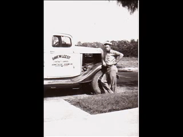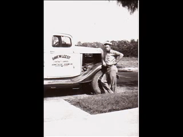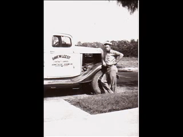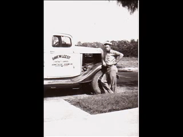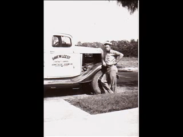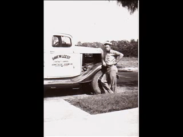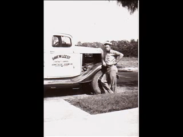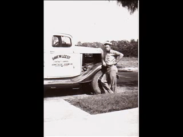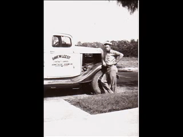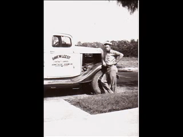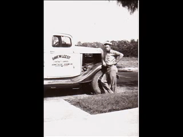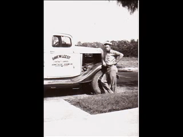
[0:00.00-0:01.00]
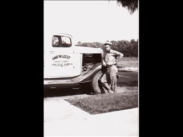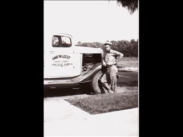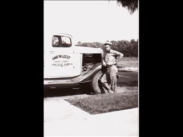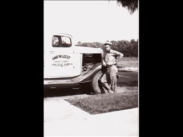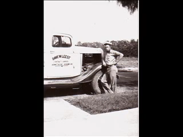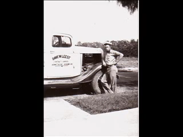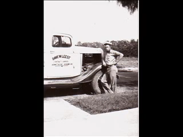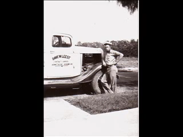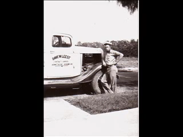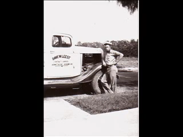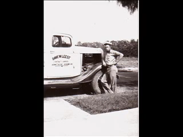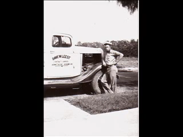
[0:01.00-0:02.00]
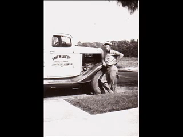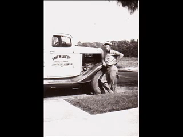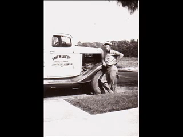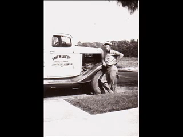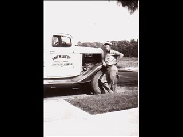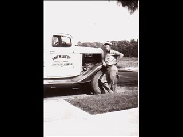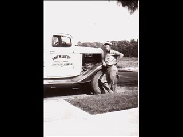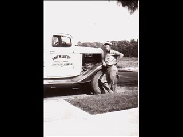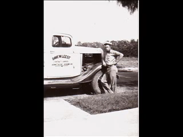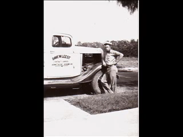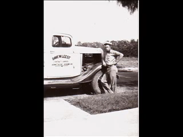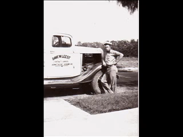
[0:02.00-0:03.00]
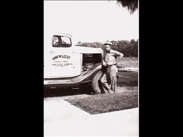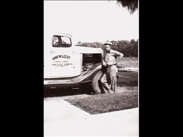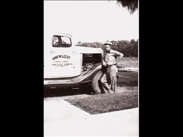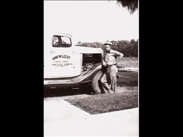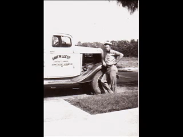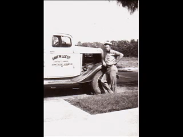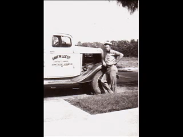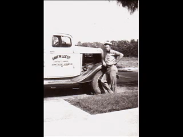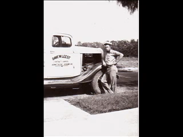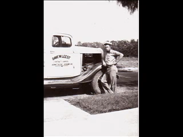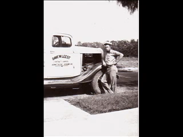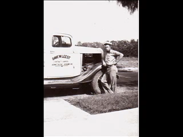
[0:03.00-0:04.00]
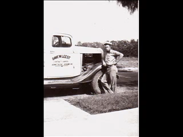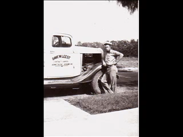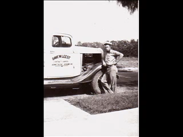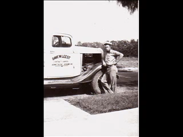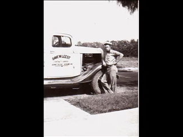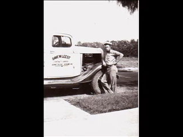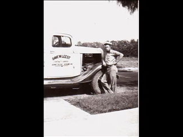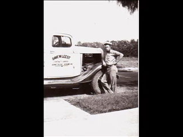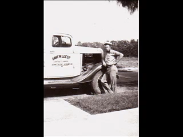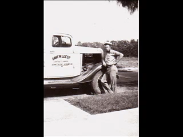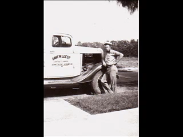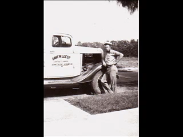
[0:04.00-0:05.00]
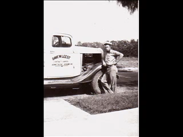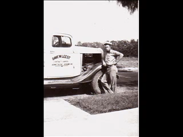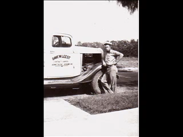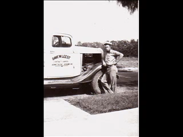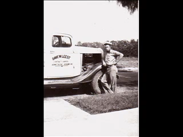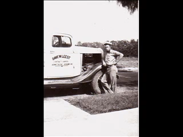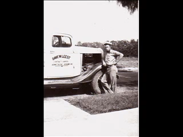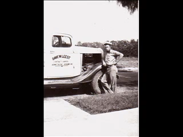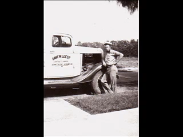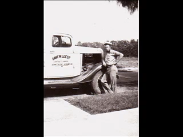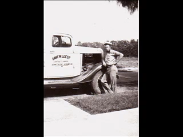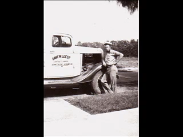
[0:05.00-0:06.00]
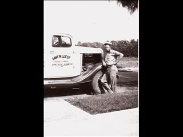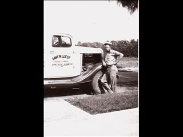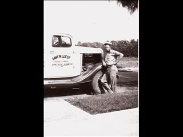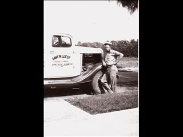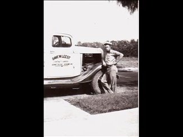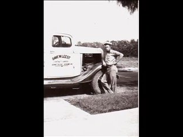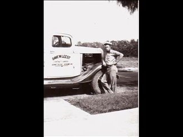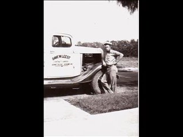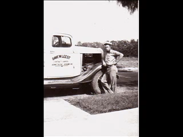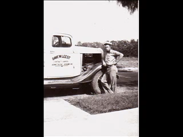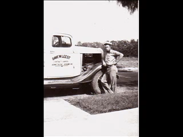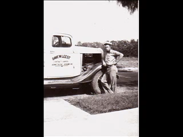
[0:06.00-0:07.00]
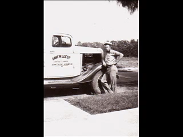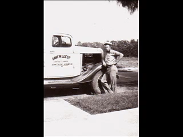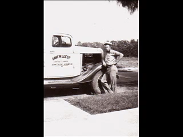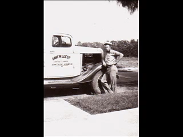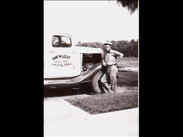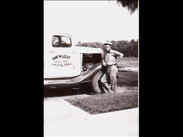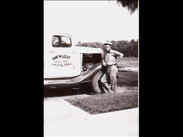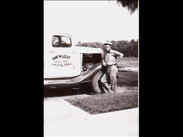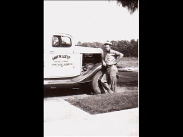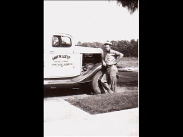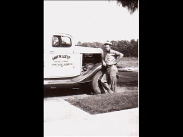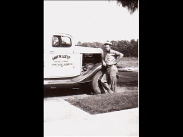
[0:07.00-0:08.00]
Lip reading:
[unreadable: no face in view]